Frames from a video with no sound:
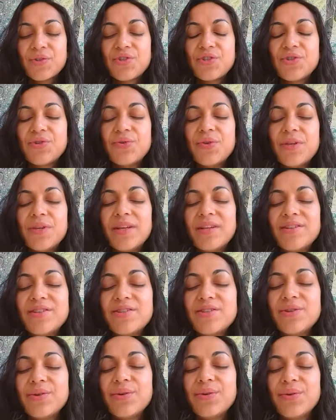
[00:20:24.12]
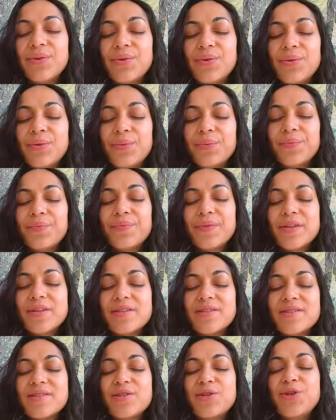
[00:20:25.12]
Tune into
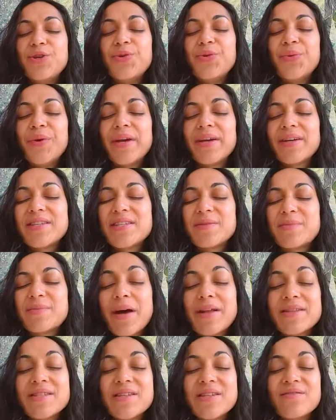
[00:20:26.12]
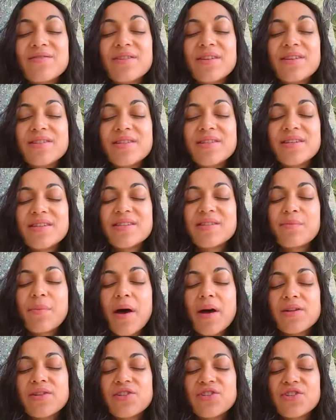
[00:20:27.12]
this new expansiveness,
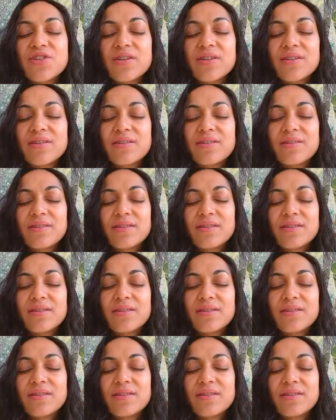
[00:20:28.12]
expansion,